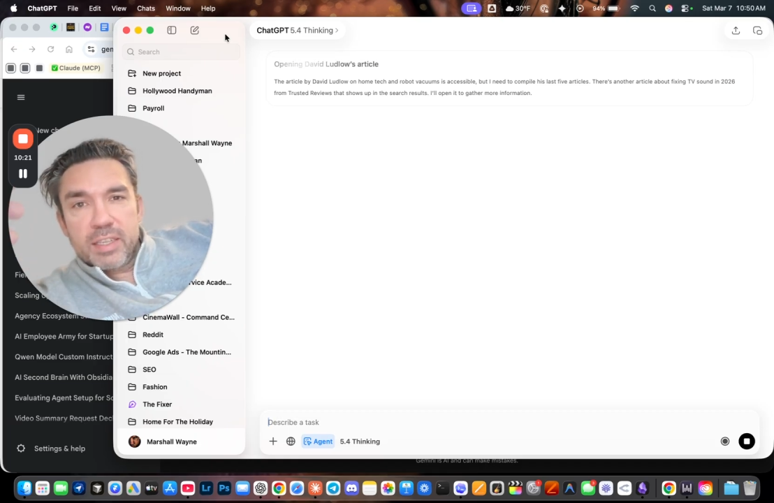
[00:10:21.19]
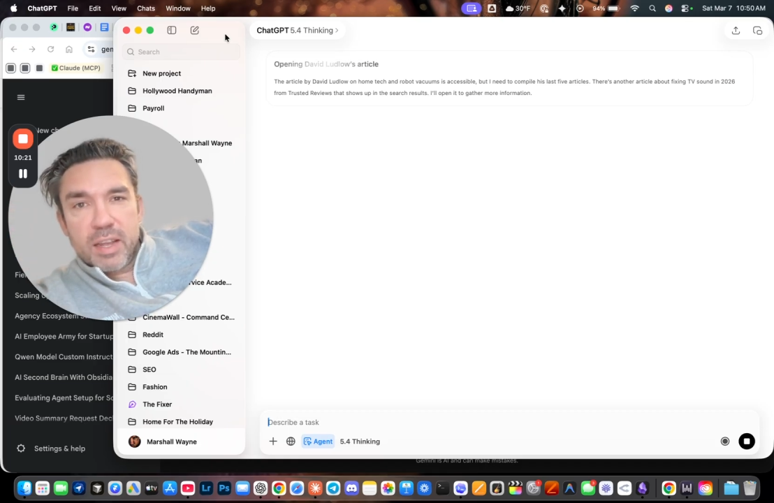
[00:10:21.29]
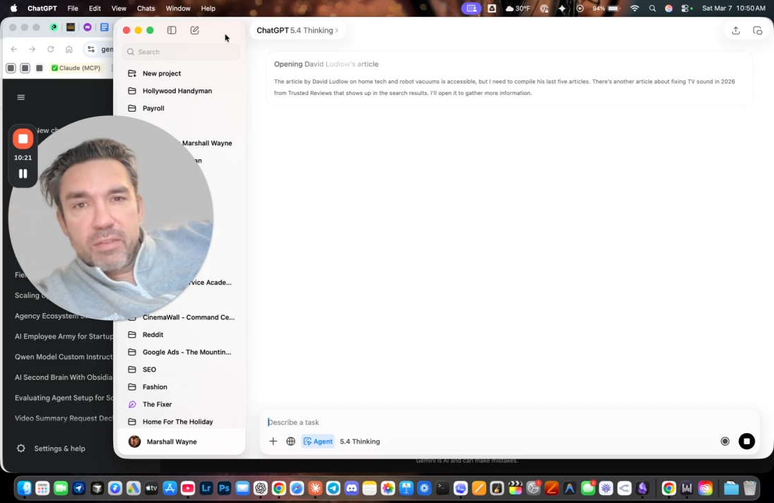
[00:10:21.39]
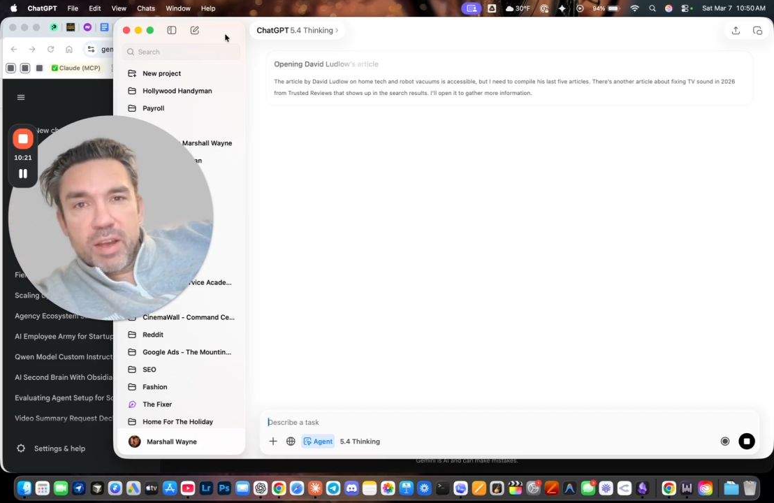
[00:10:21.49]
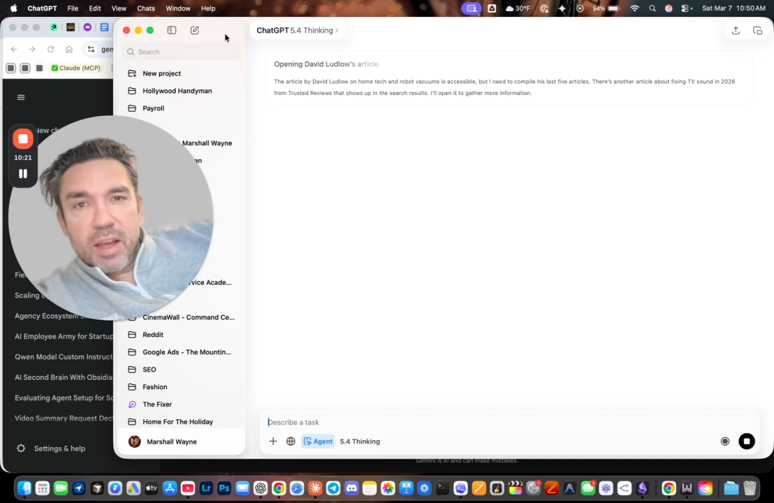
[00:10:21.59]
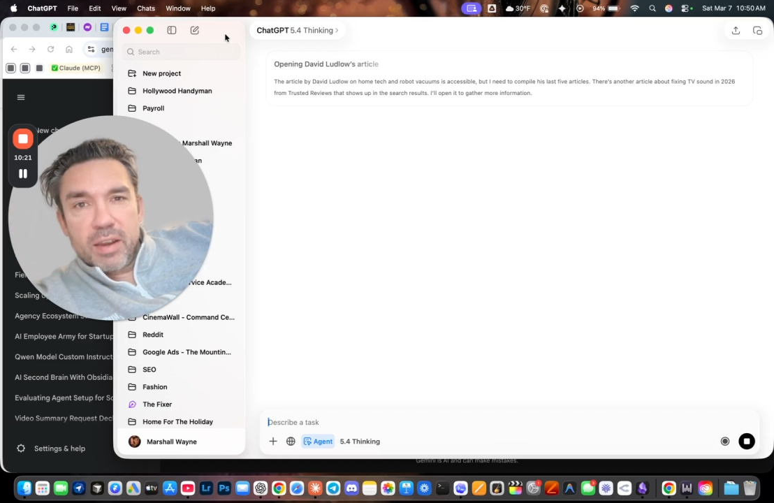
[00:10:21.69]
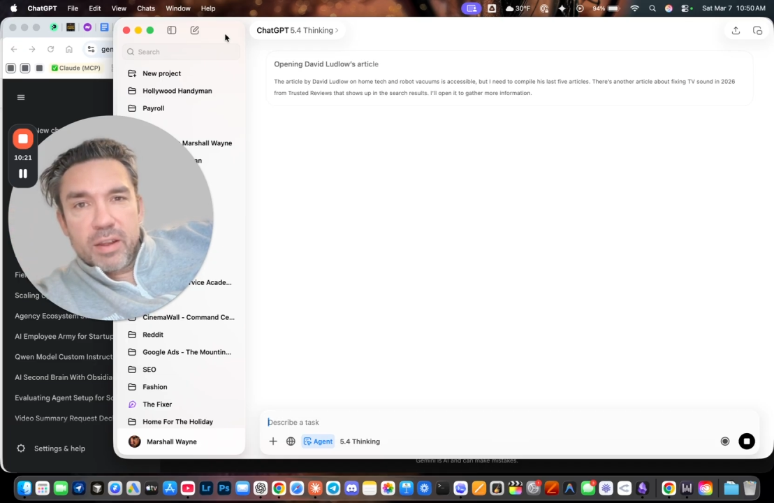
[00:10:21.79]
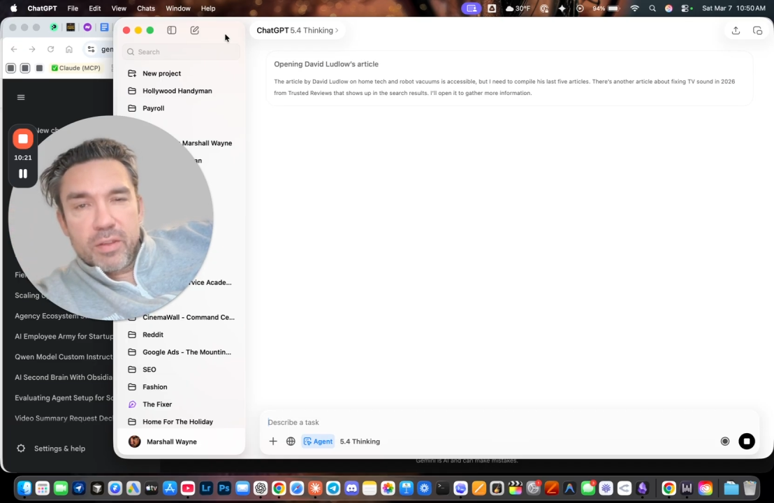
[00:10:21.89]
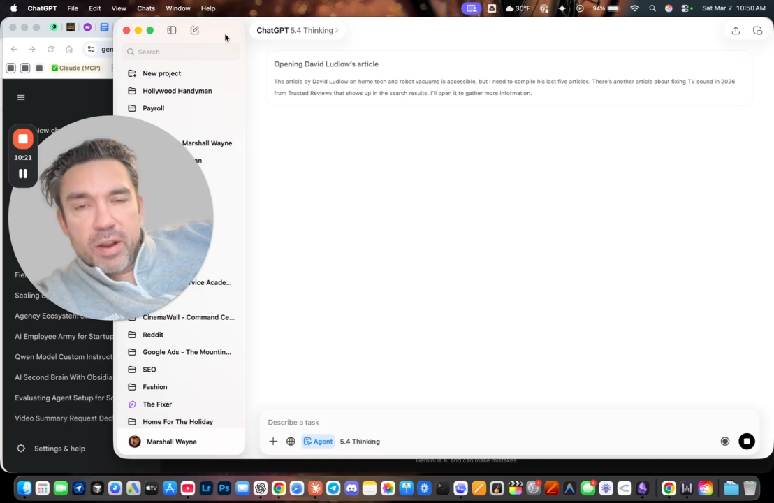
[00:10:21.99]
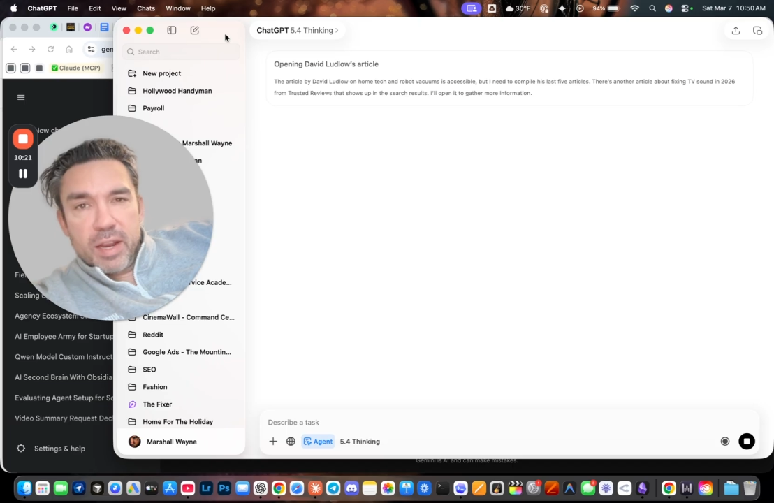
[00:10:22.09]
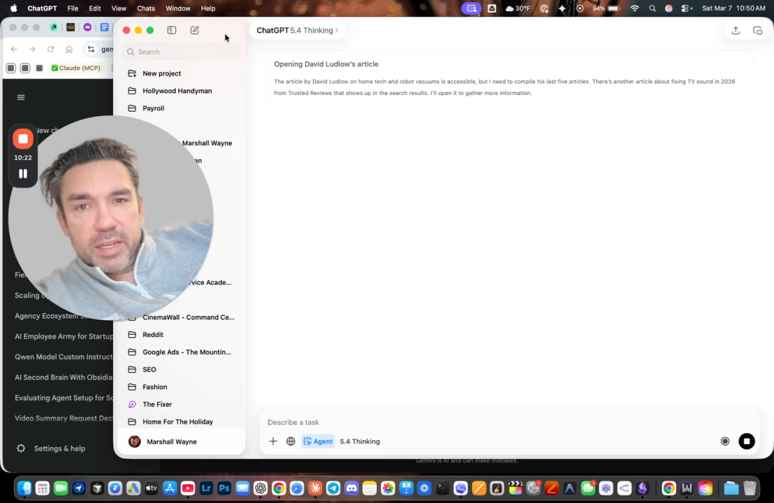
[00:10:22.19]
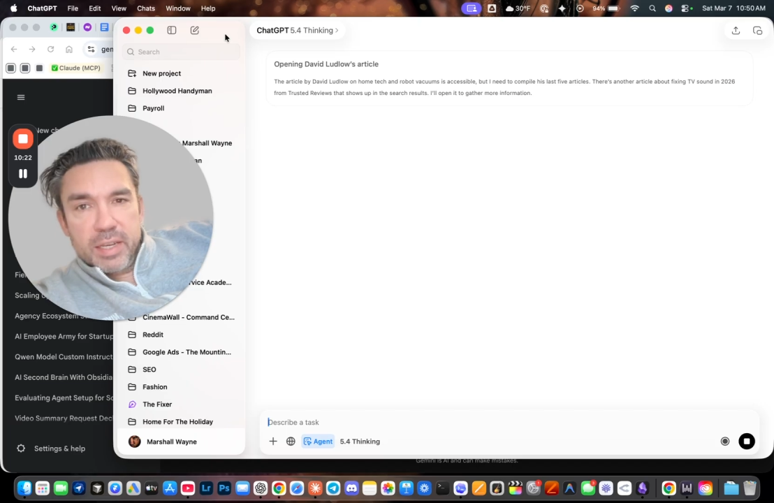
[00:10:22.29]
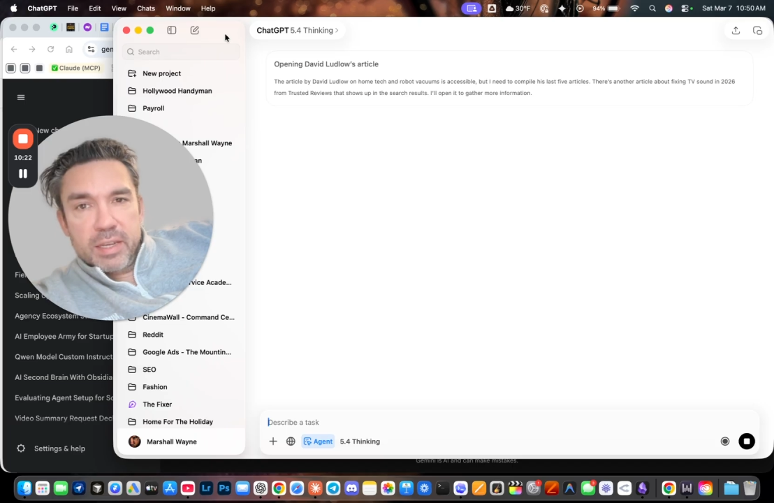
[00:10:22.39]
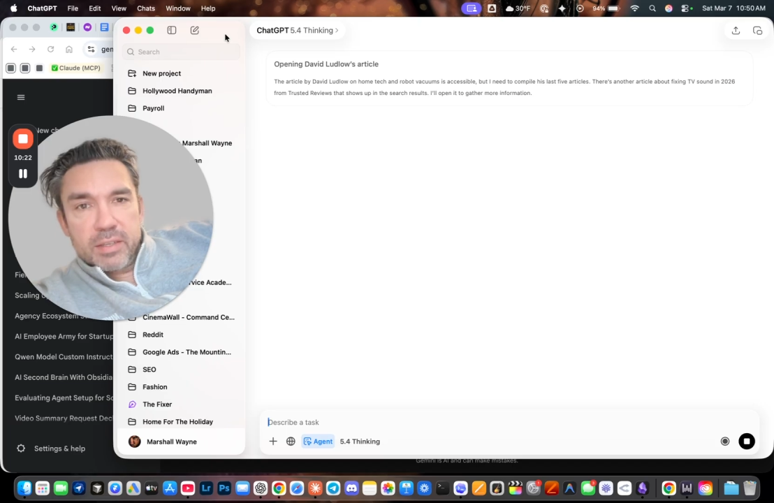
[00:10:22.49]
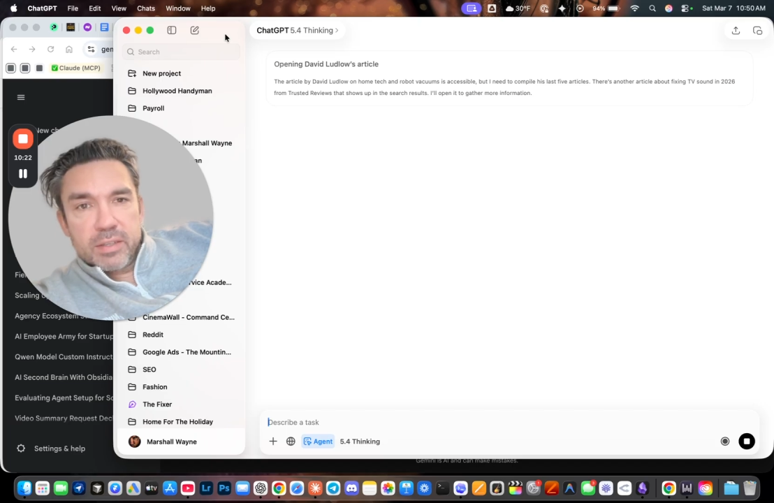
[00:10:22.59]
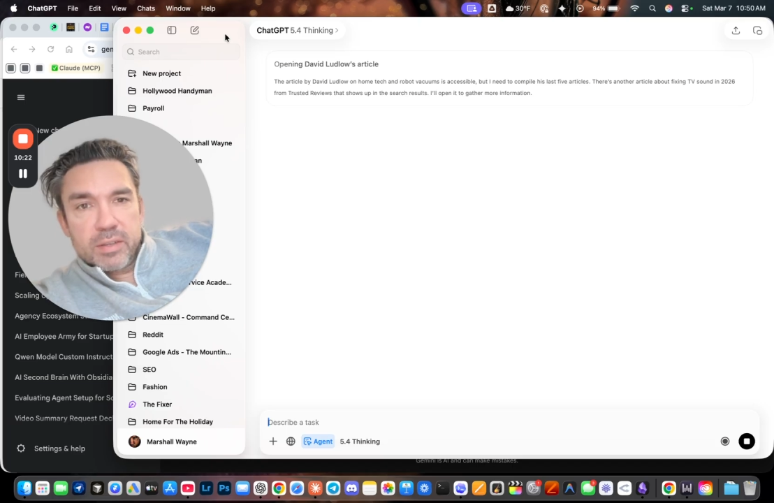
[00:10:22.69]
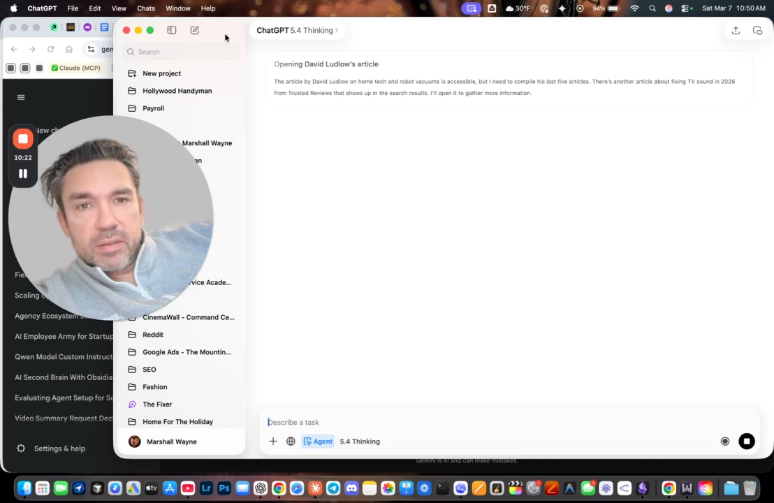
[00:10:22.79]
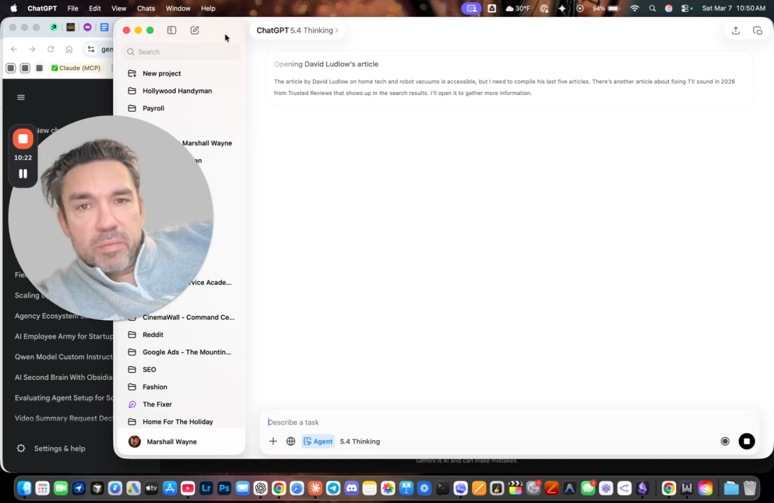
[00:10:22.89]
I've gotten other ideas.